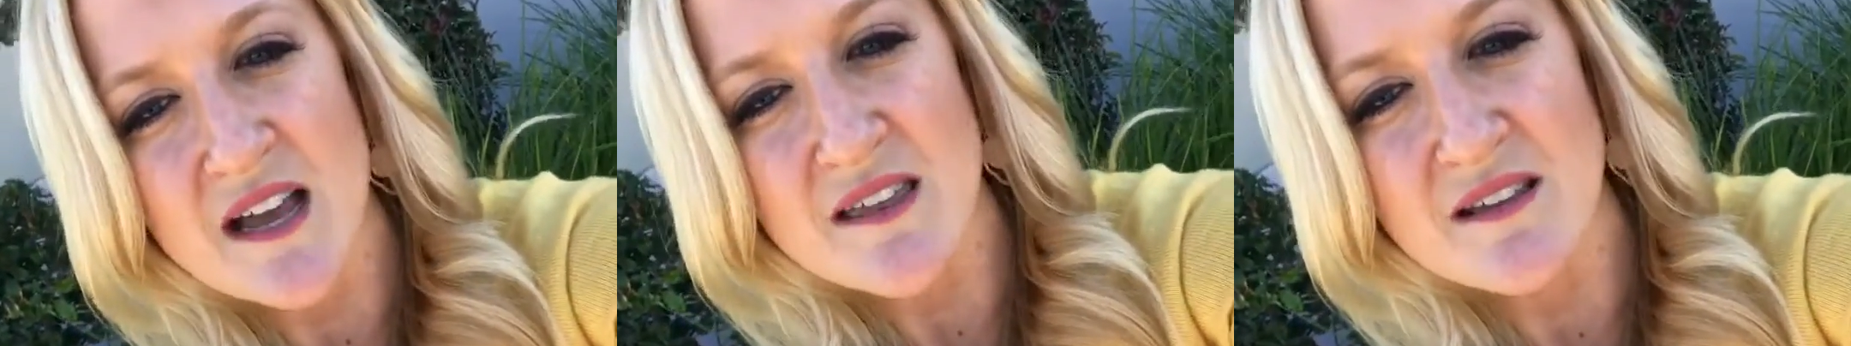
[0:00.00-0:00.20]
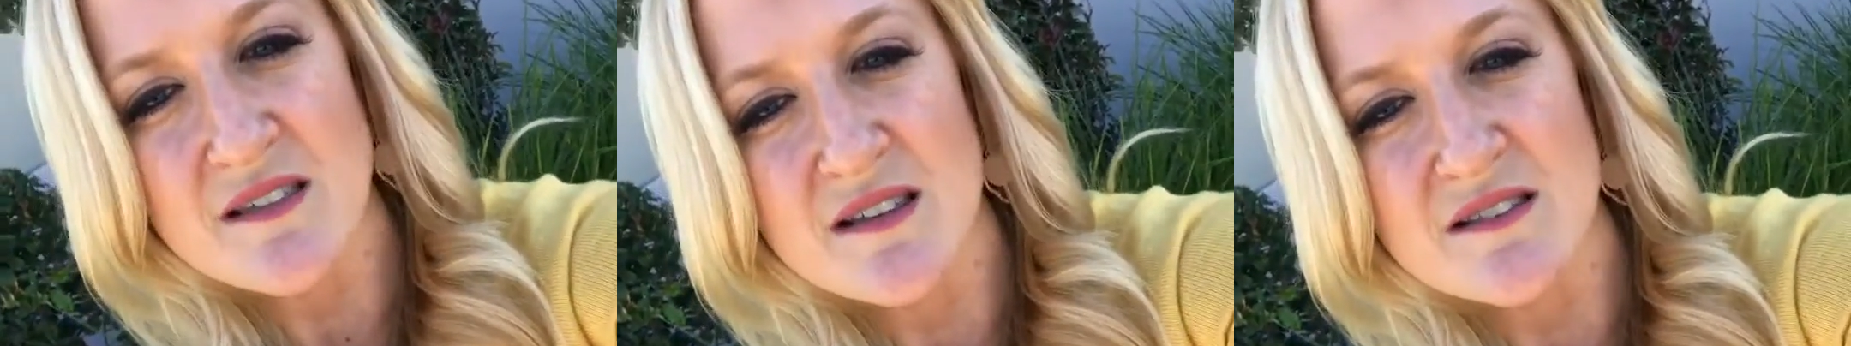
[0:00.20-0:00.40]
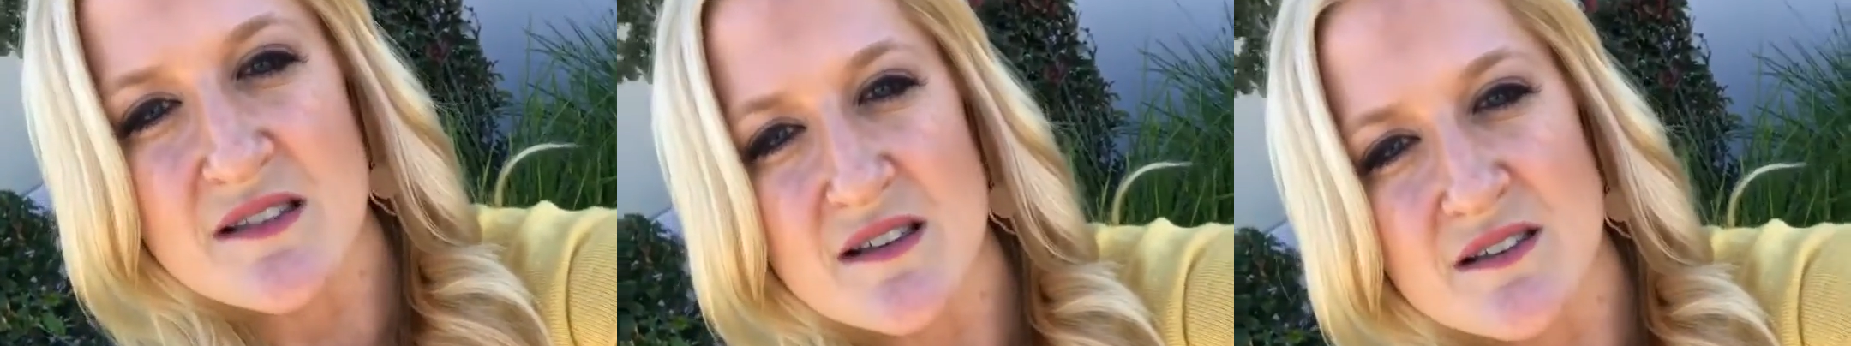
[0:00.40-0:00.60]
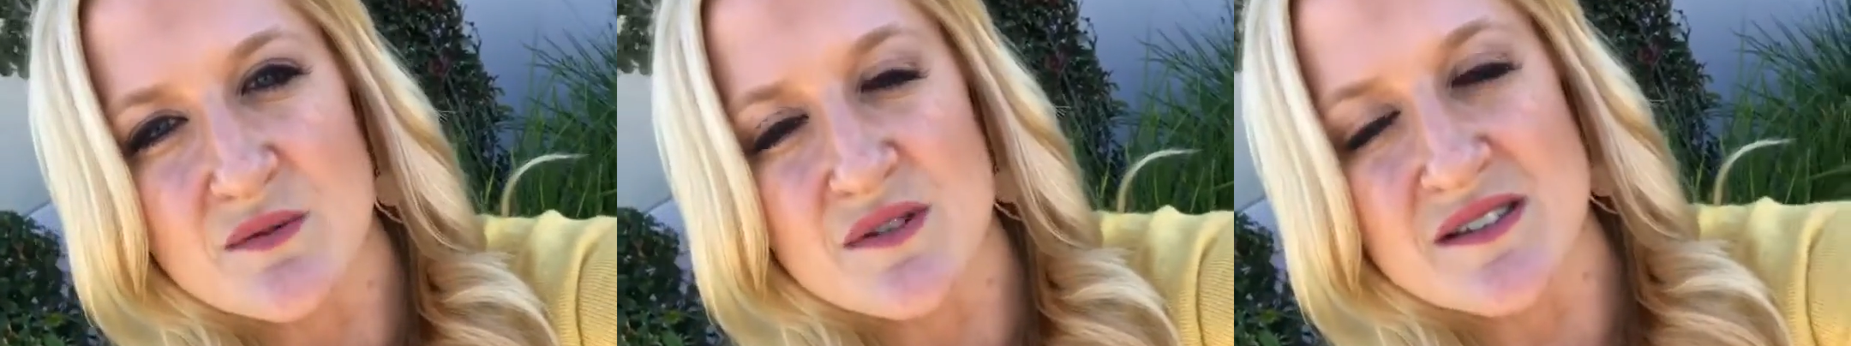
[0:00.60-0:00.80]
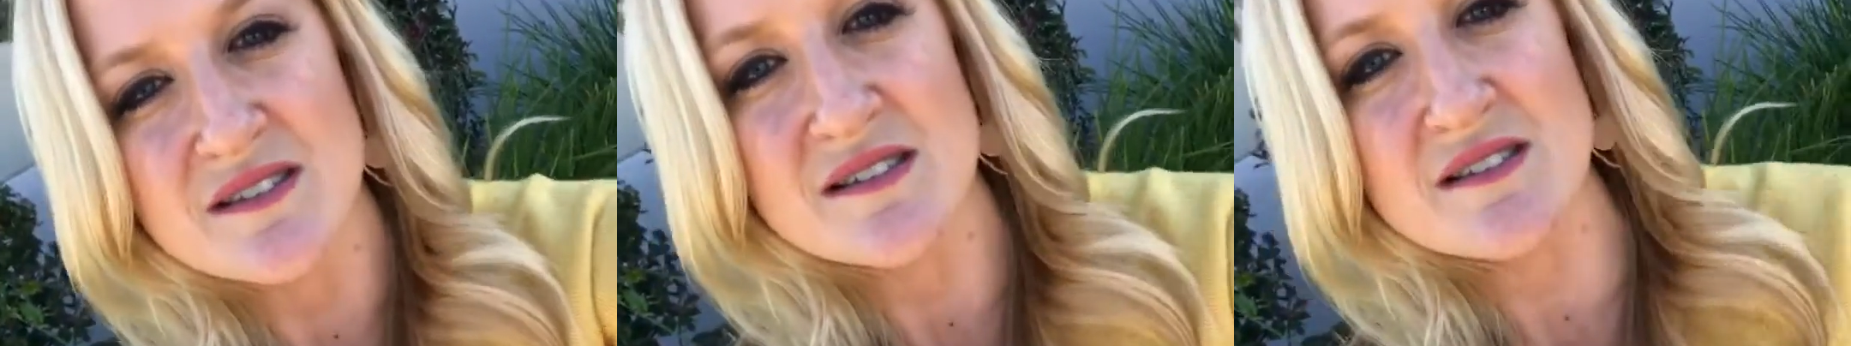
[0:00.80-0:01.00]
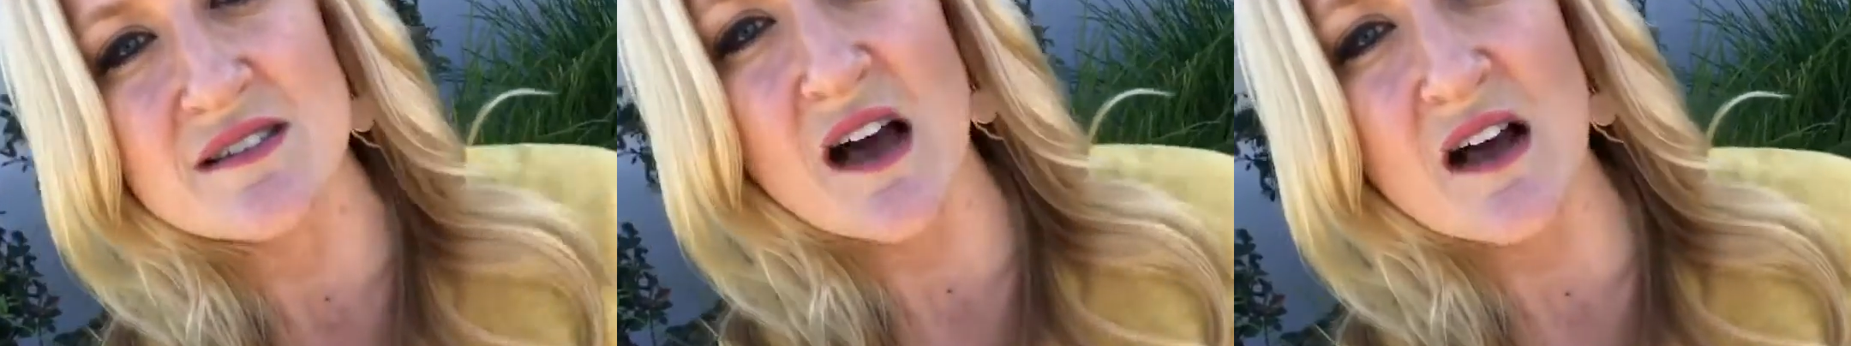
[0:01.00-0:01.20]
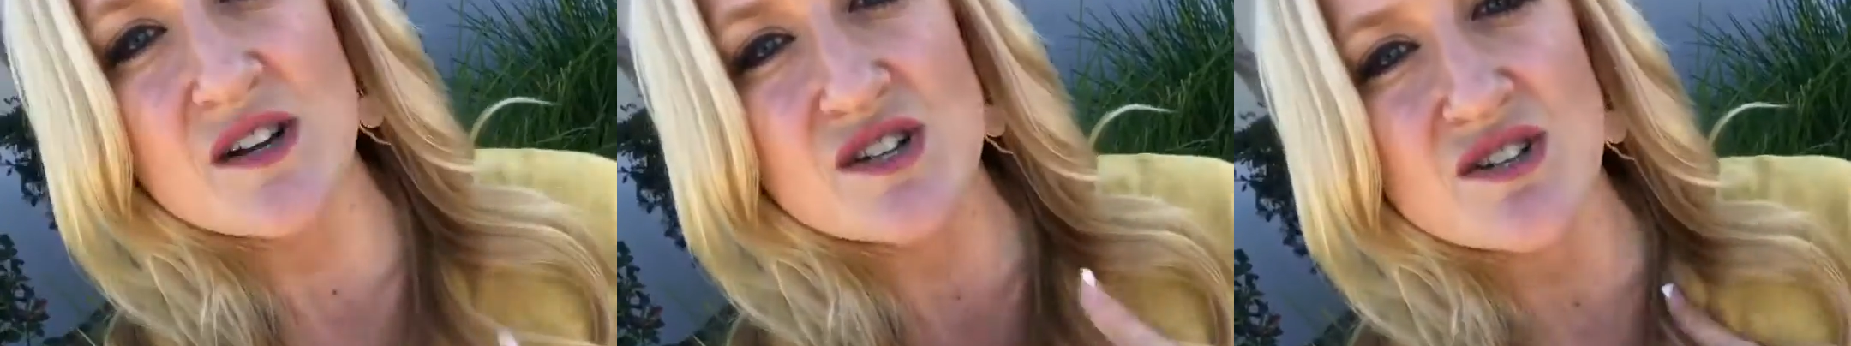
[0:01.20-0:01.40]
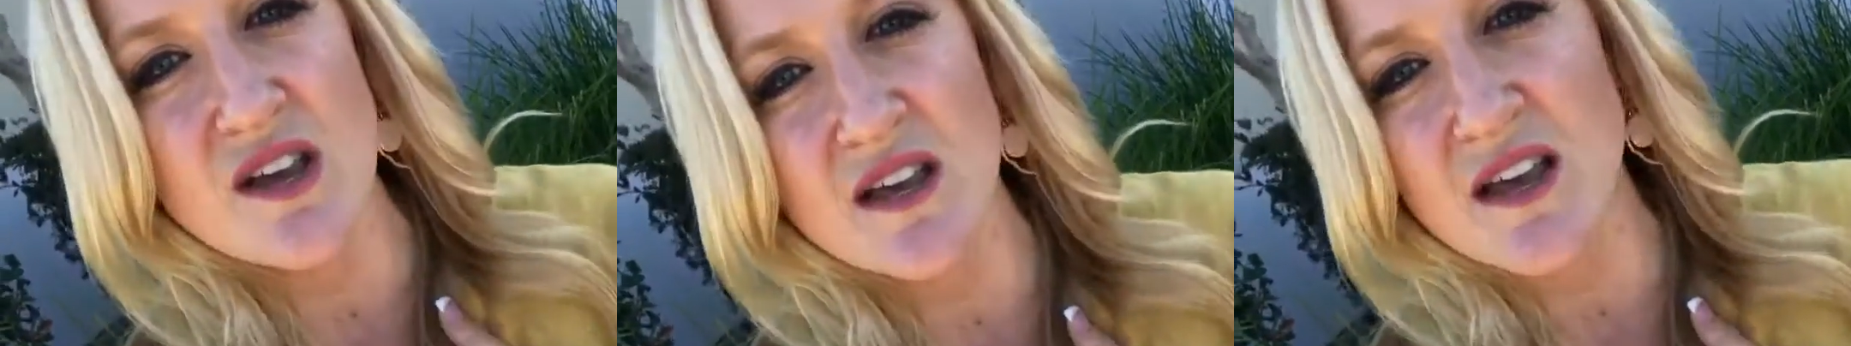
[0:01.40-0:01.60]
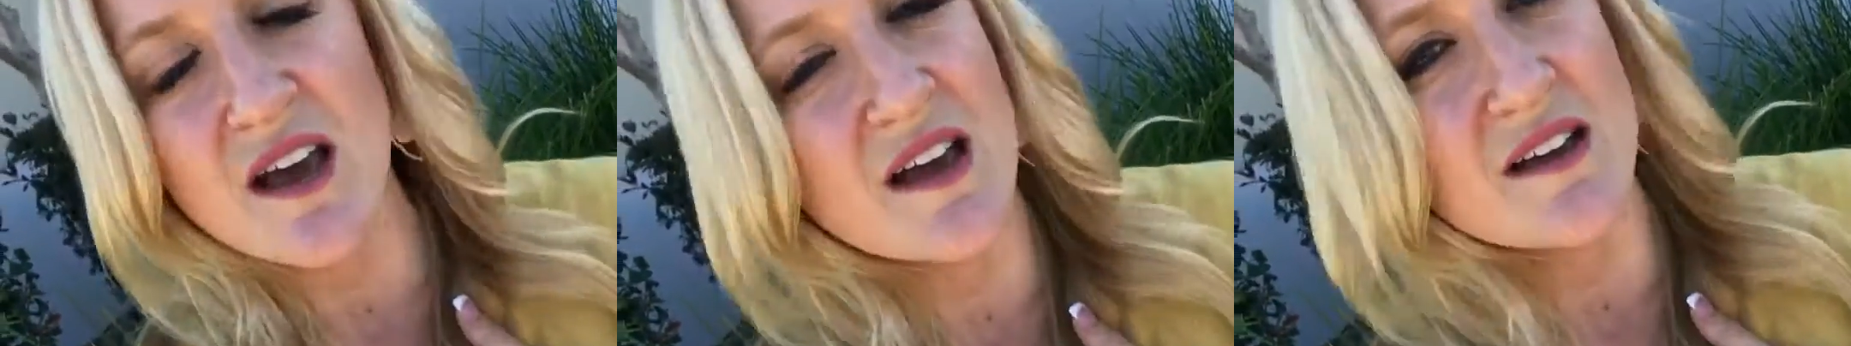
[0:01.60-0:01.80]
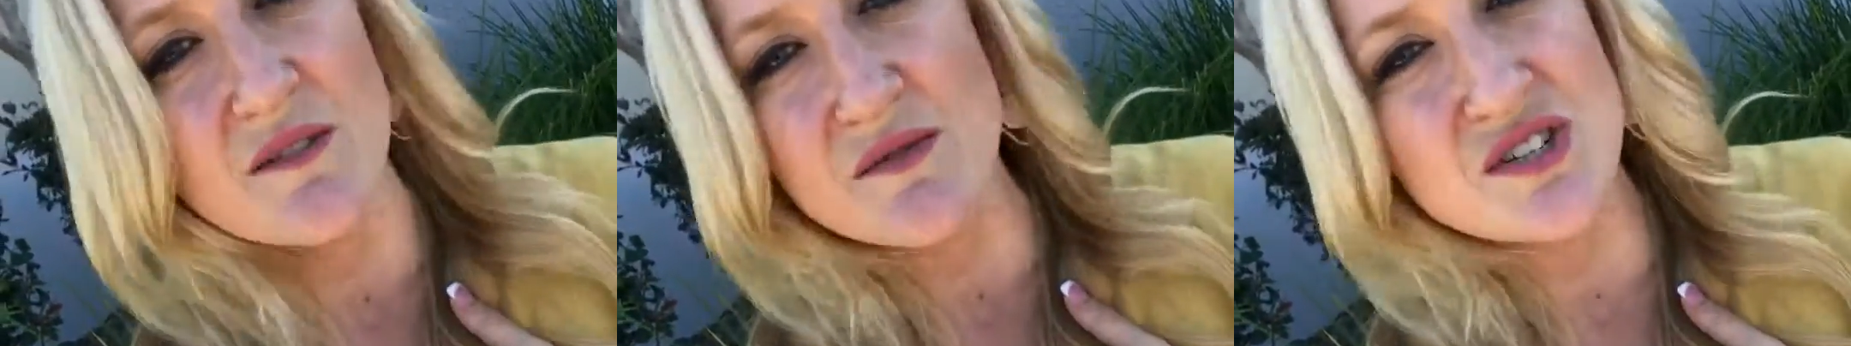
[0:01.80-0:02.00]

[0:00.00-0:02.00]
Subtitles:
I thought that this was it